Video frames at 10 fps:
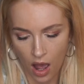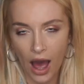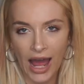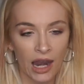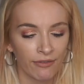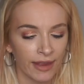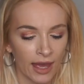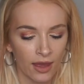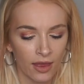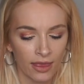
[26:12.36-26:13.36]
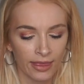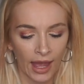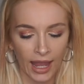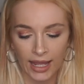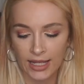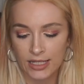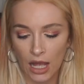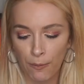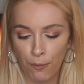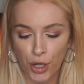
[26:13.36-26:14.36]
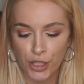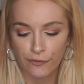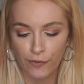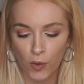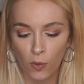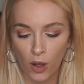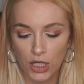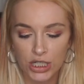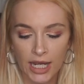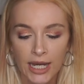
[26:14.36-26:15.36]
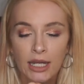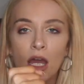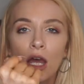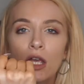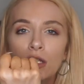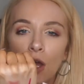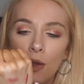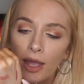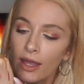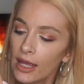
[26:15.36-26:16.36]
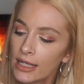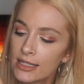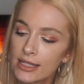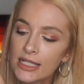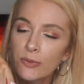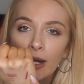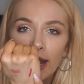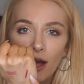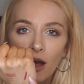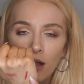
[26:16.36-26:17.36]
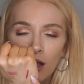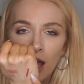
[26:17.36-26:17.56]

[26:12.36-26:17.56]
I love that. That is a beautiful shade. So it's this one here.